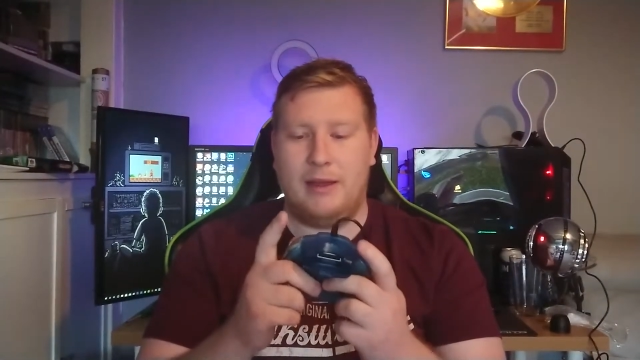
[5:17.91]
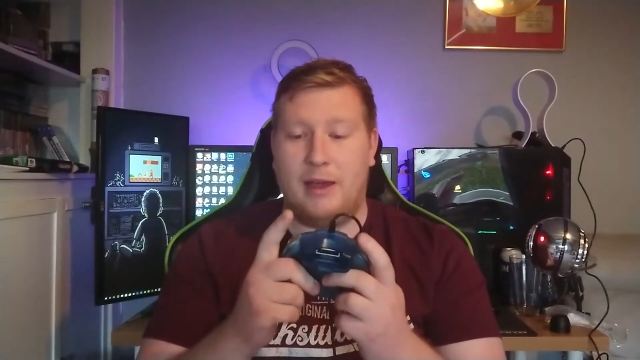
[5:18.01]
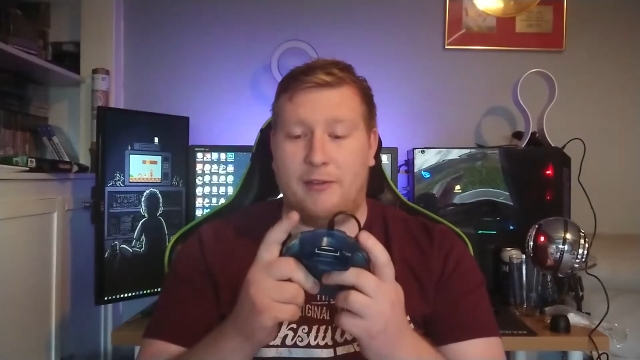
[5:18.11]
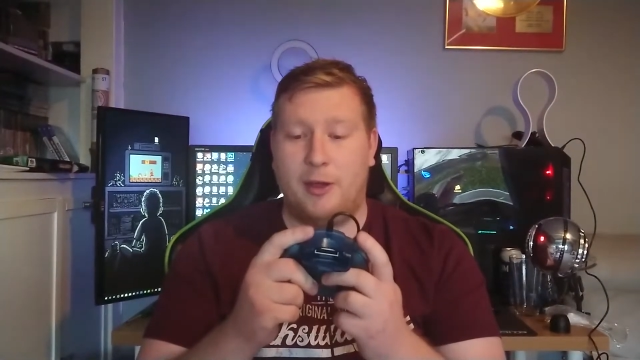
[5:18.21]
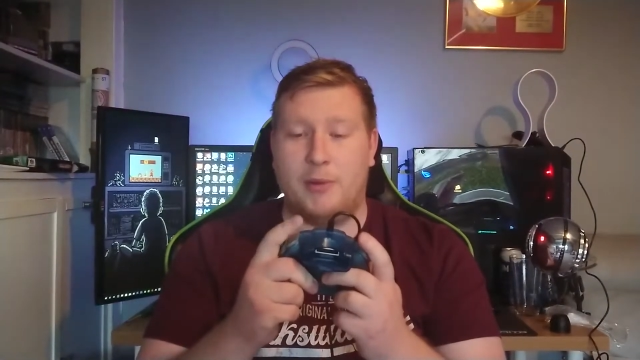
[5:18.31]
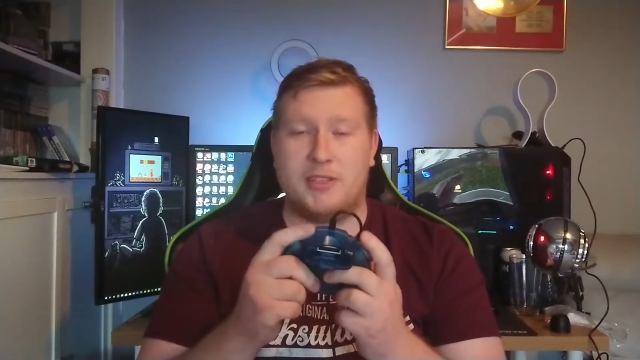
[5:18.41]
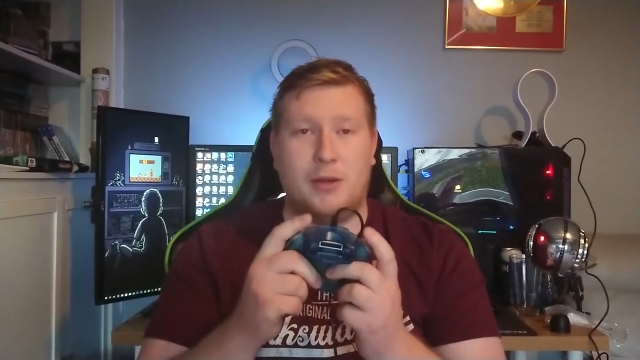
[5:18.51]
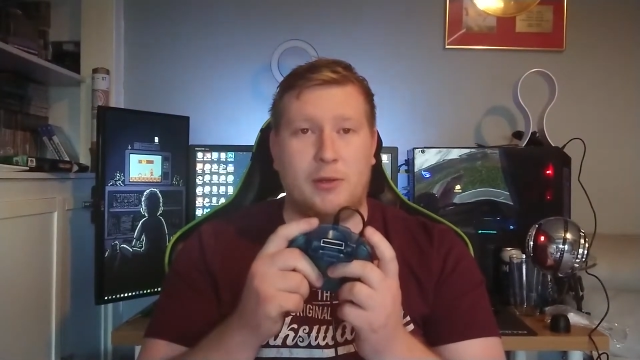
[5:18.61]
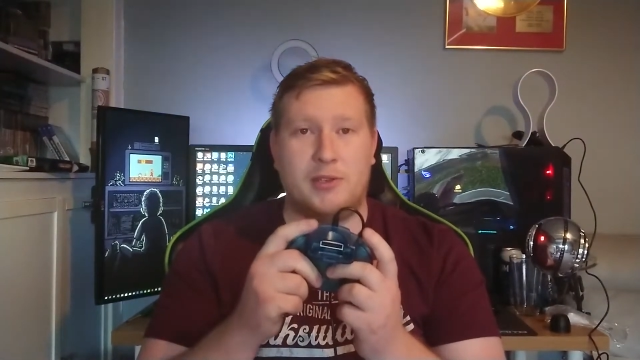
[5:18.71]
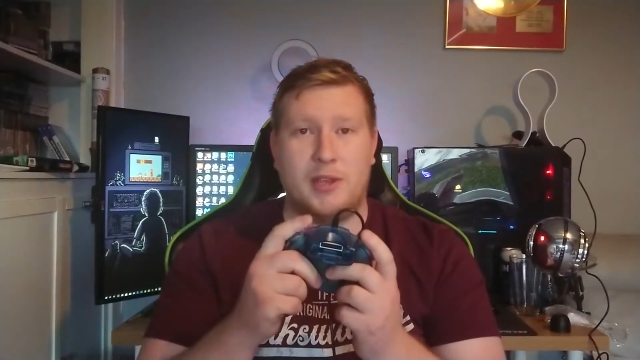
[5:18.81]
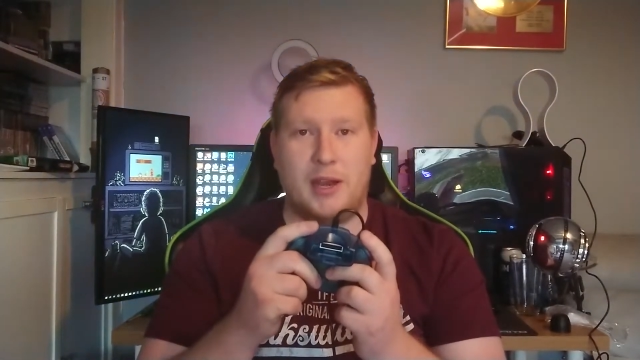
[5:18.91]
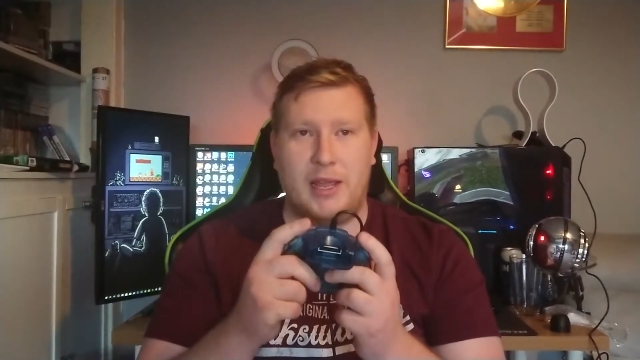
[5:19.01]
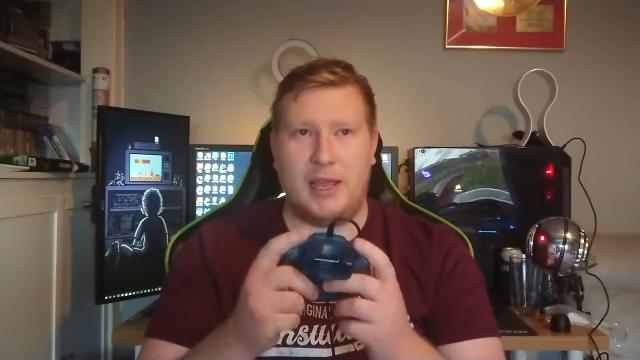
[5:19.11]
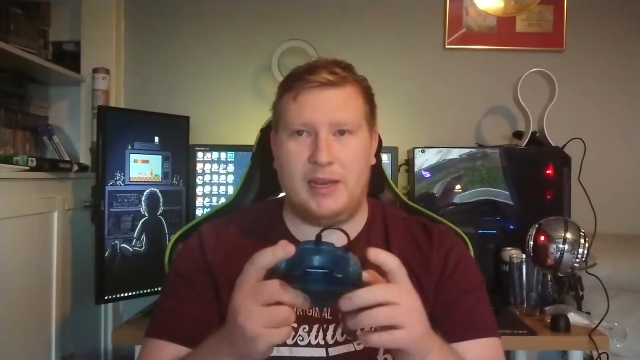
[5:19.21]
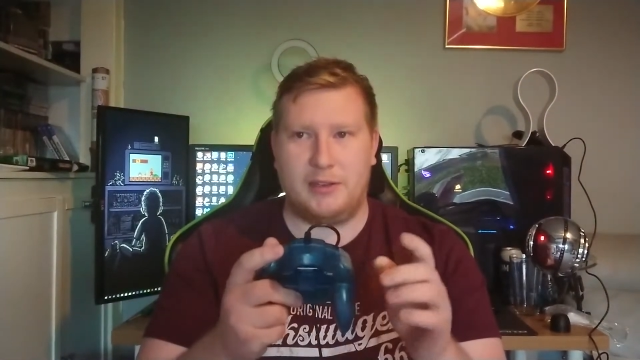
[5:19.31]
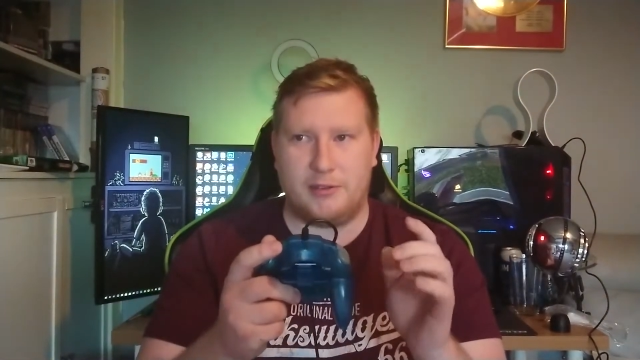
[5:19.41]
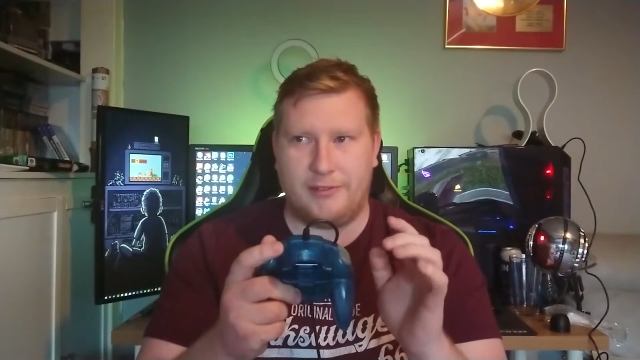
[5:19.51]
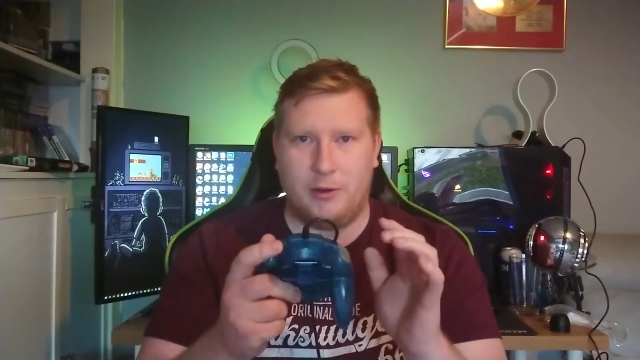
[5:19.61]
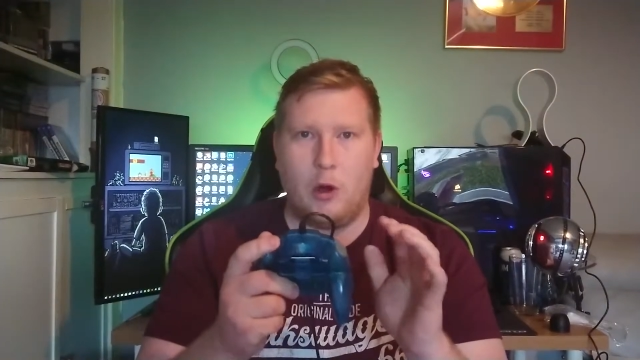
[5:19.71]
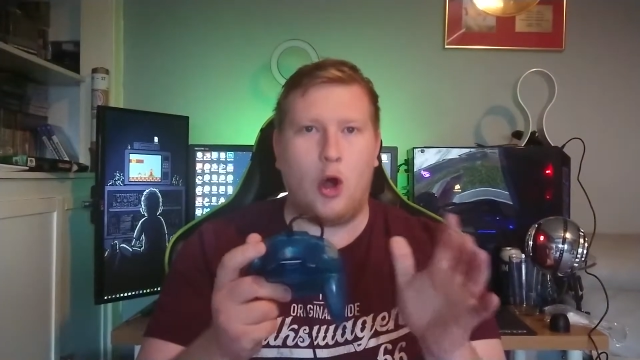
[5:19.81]
I felt myself using the right and it just
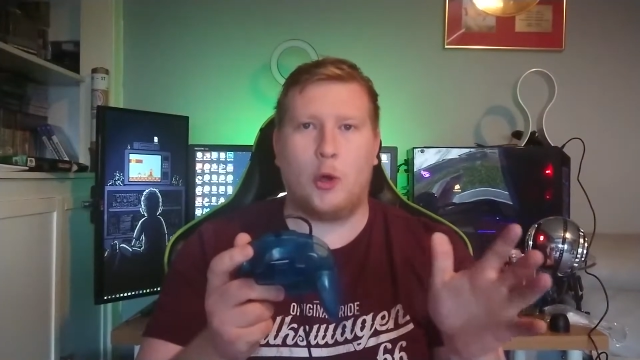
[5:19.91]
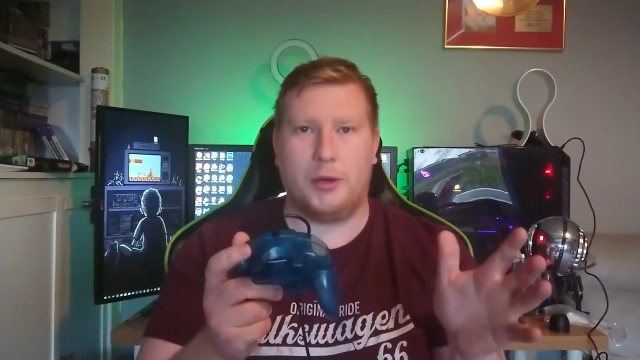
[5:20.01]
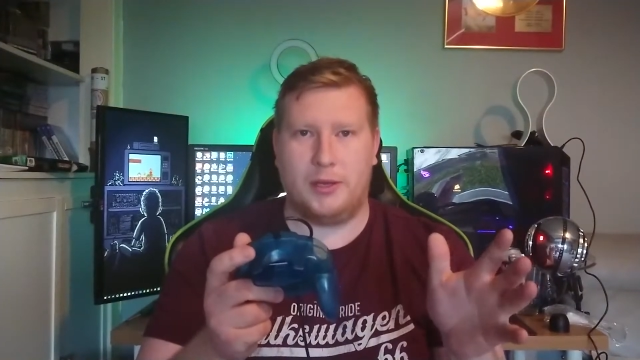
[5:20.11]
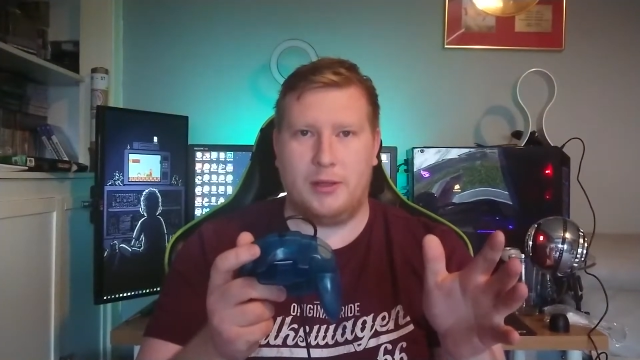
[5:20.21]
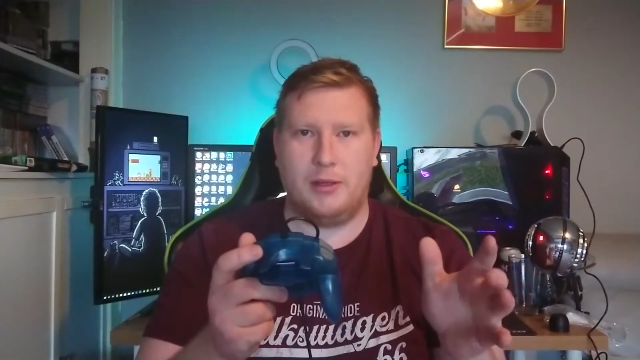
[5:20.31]
felt awkward.